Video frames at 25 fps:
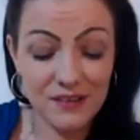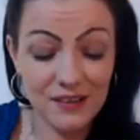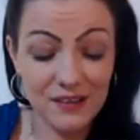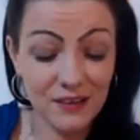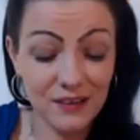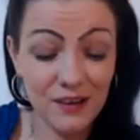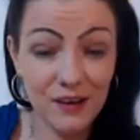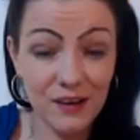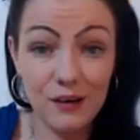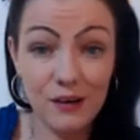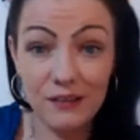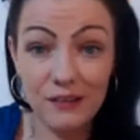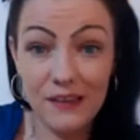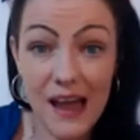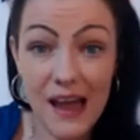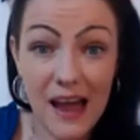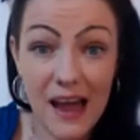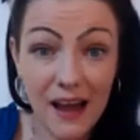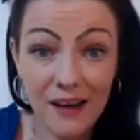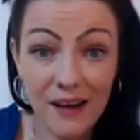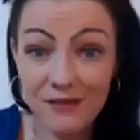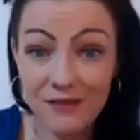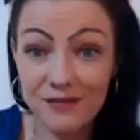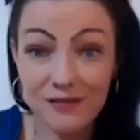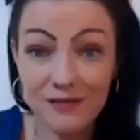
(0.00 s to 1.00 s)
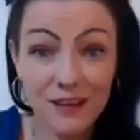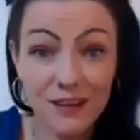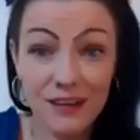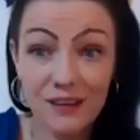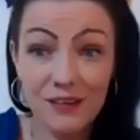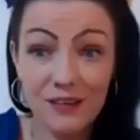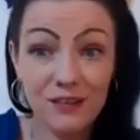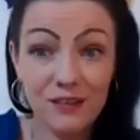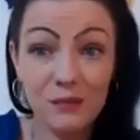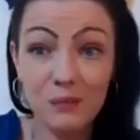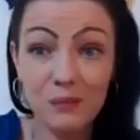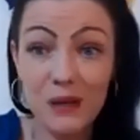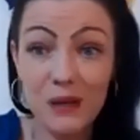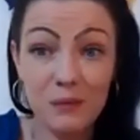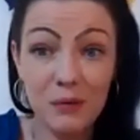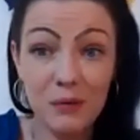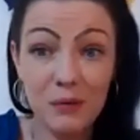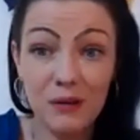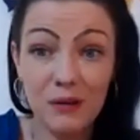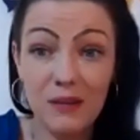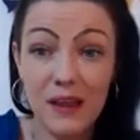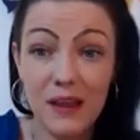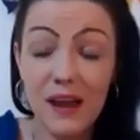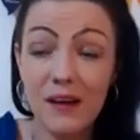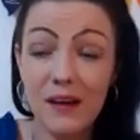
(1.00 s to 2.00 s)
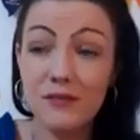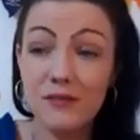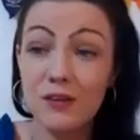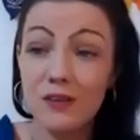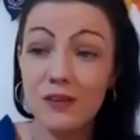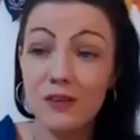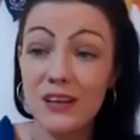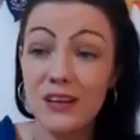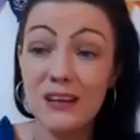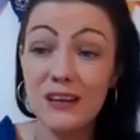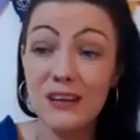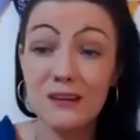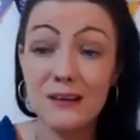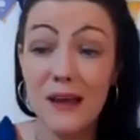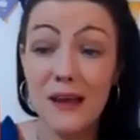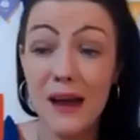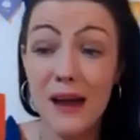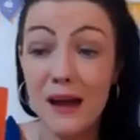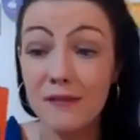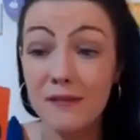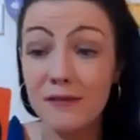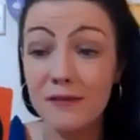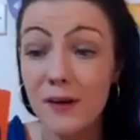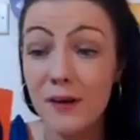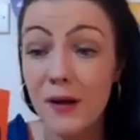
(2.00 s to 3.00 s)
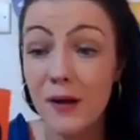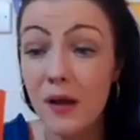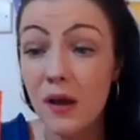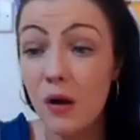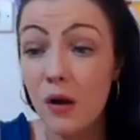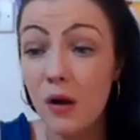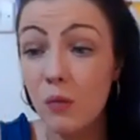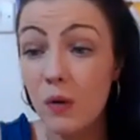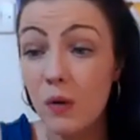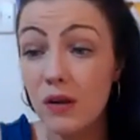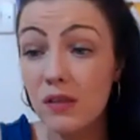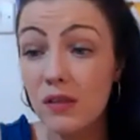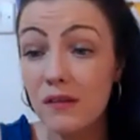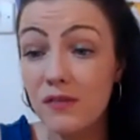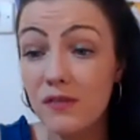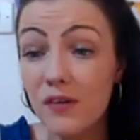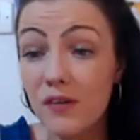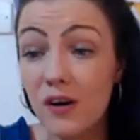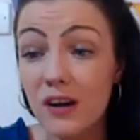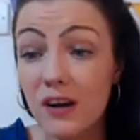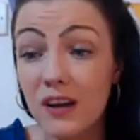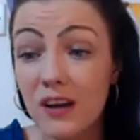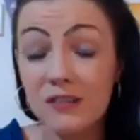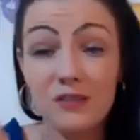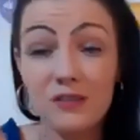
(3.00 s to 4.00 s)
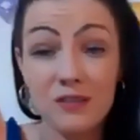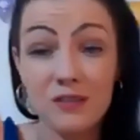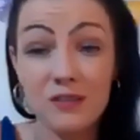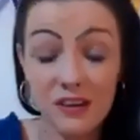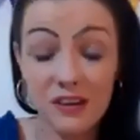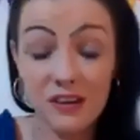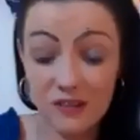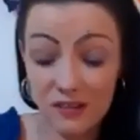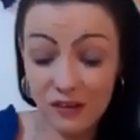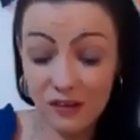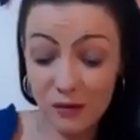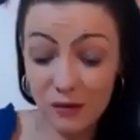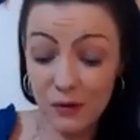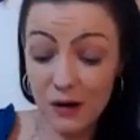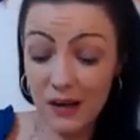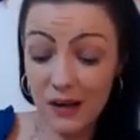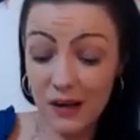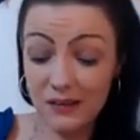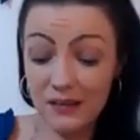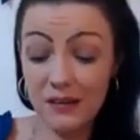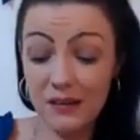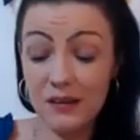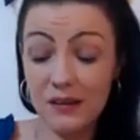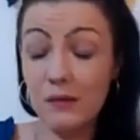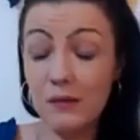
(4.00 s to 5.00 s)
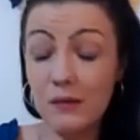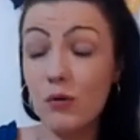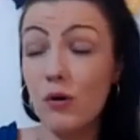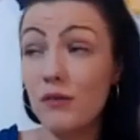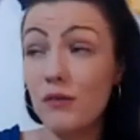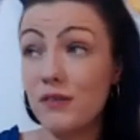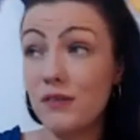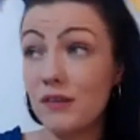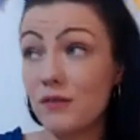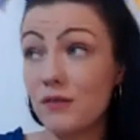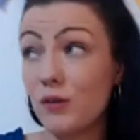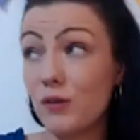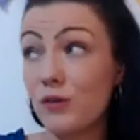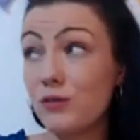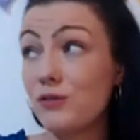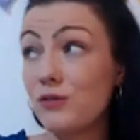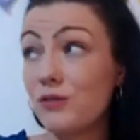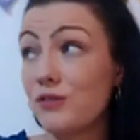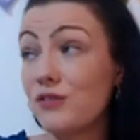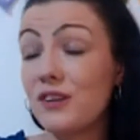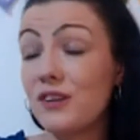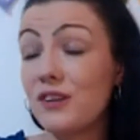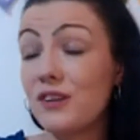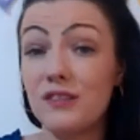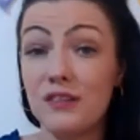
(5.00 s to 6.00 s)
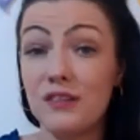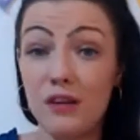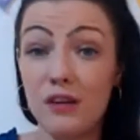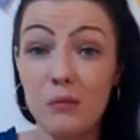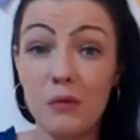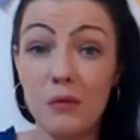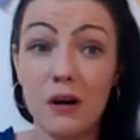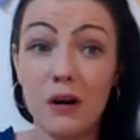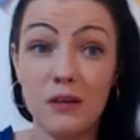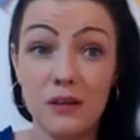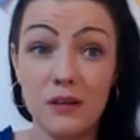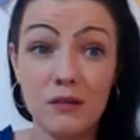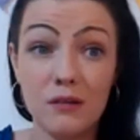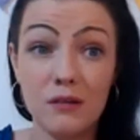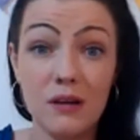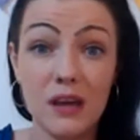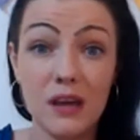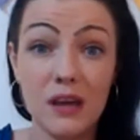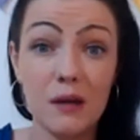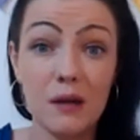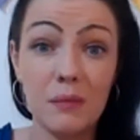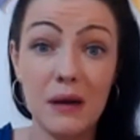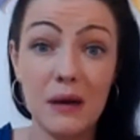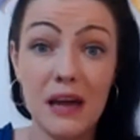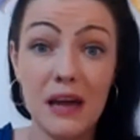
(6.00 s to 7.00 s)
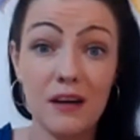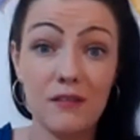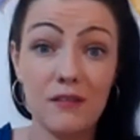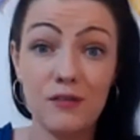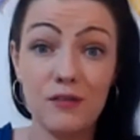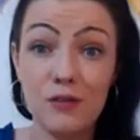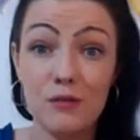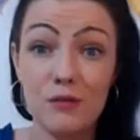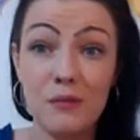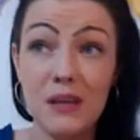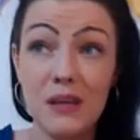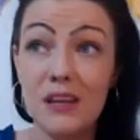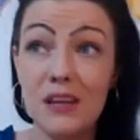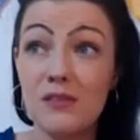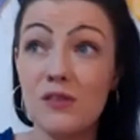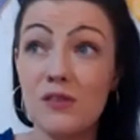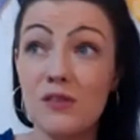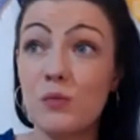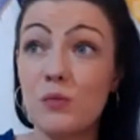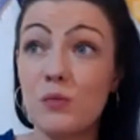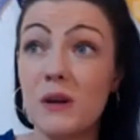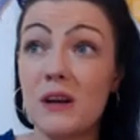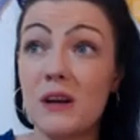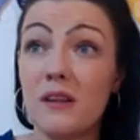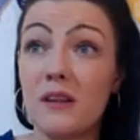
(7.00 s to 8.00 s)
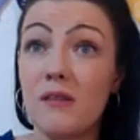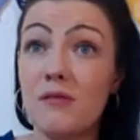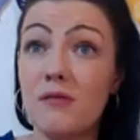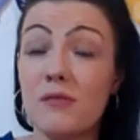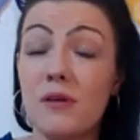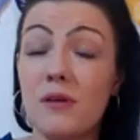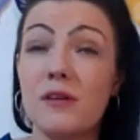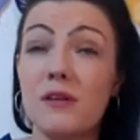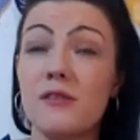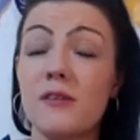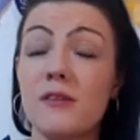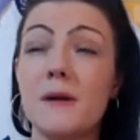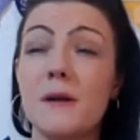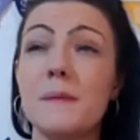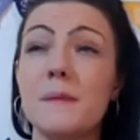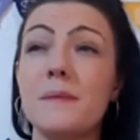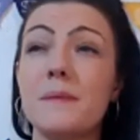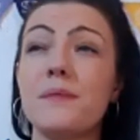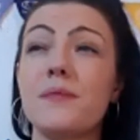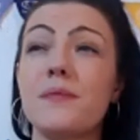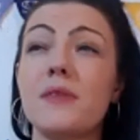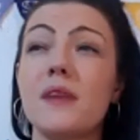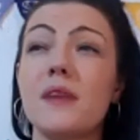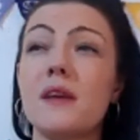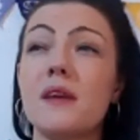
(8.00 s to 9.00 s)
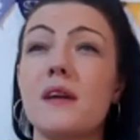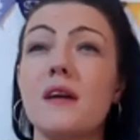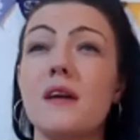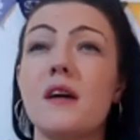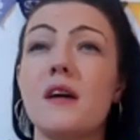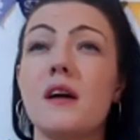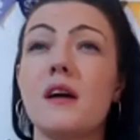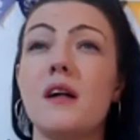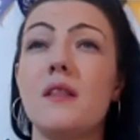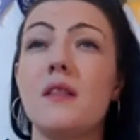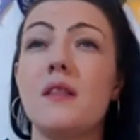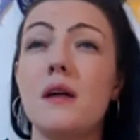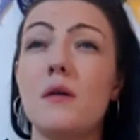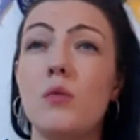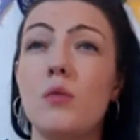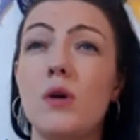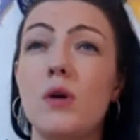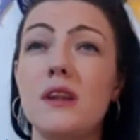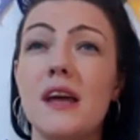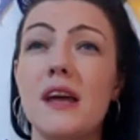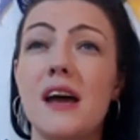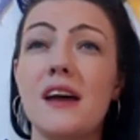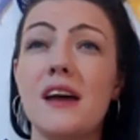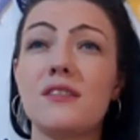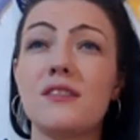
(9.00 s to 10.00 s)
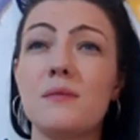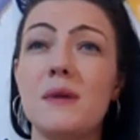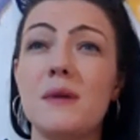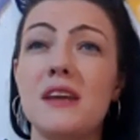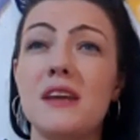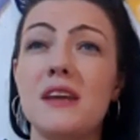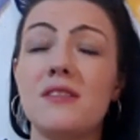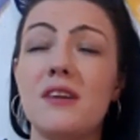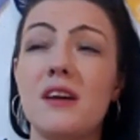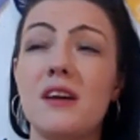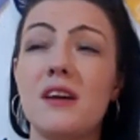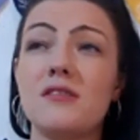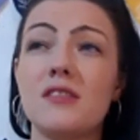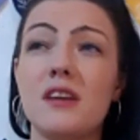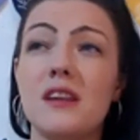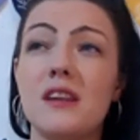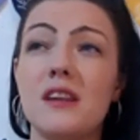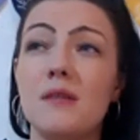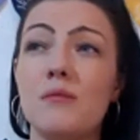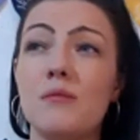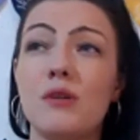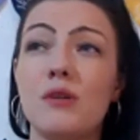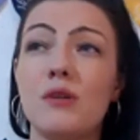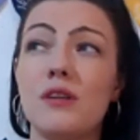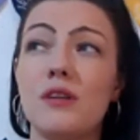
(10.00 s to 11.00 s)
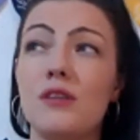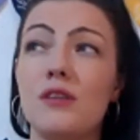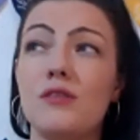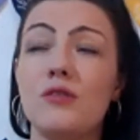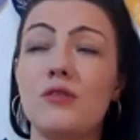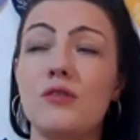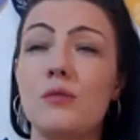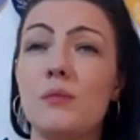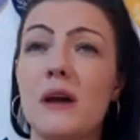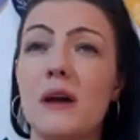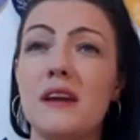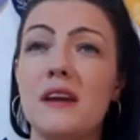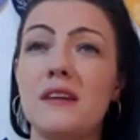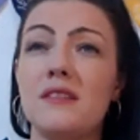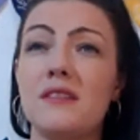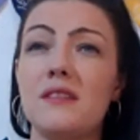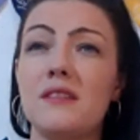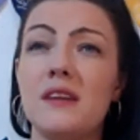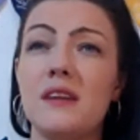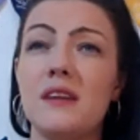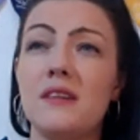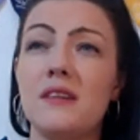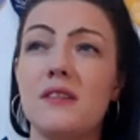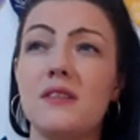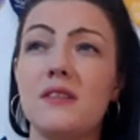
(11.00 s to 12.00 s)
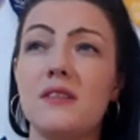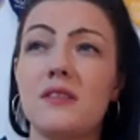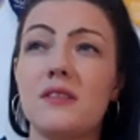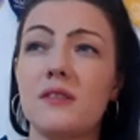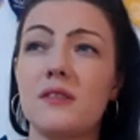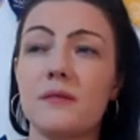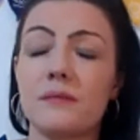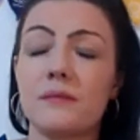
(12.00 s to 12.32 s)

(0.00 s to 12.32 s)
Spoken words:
And look, laugh, and this has been about laughter. You need a laugh. Where the fuck is your sense of humour? I tell you what, if you've lost your sense of humour, you'll get it back through me and your spirit loved one. One last message, and then we're going to do Pisces.